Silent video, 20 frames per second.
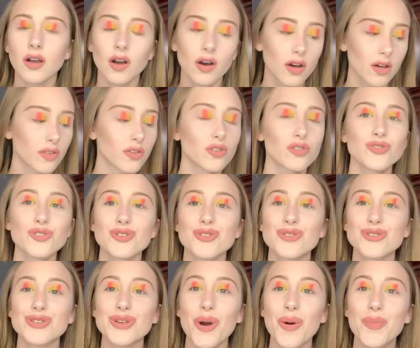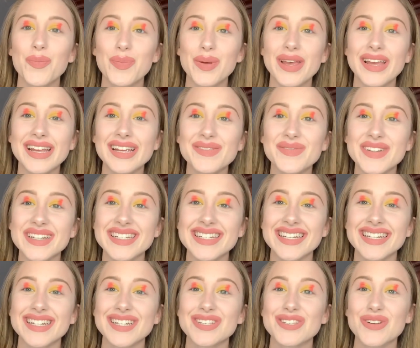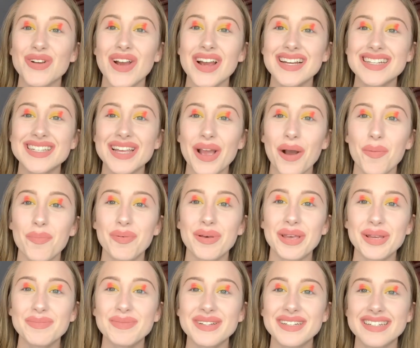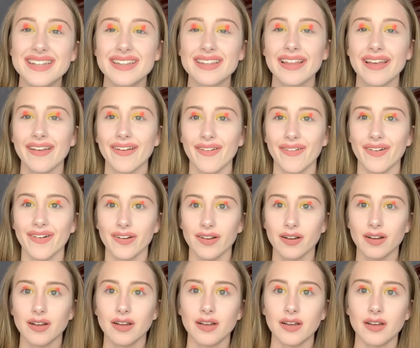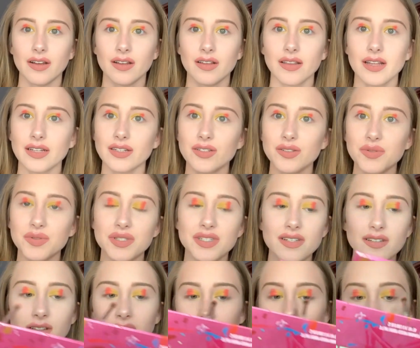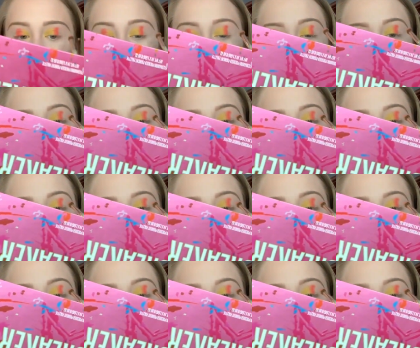Oh, they're just so pigmented. It's crazy how pigmented they are. Like, do you see that? That's